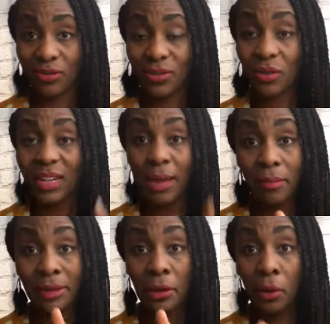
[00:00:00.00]
So let
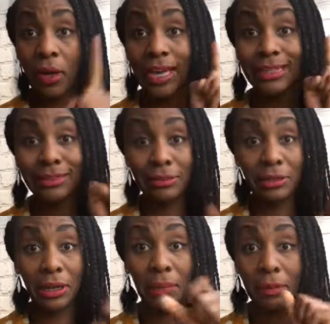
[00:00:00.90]
me know in the
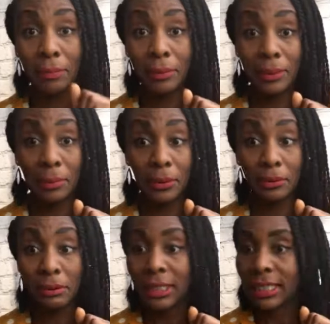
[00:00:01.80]
comment,
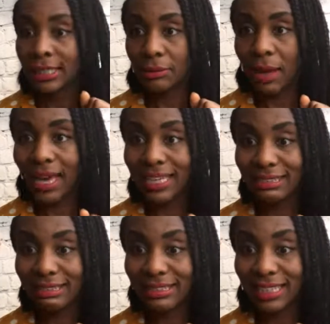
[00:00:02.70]
people, so I
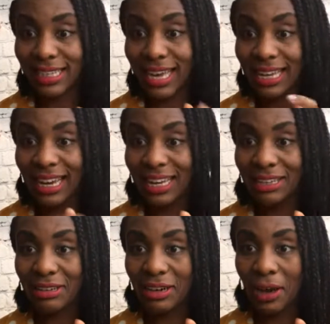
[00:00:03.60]
can see and I
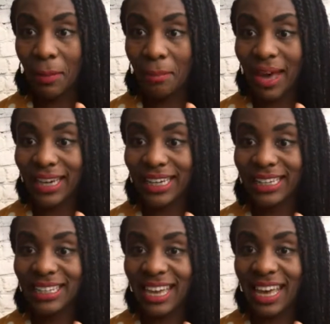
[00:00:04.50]
can come back
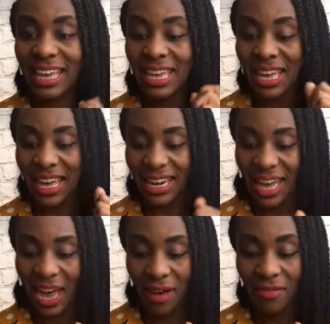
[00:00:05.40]
in there and
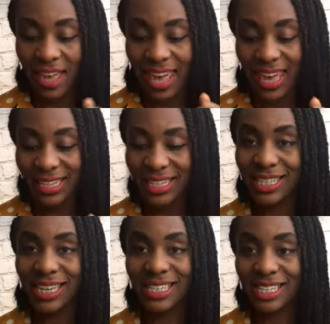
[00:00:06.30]
have a
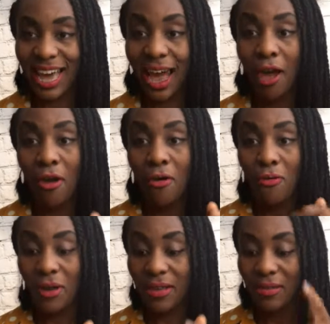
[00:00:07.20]
chit chat
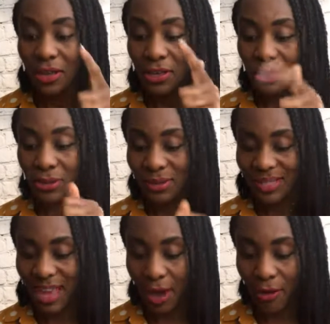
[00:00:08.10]
with
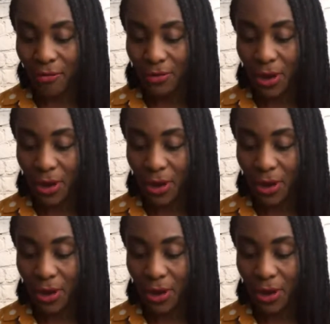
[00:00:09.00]
yourself.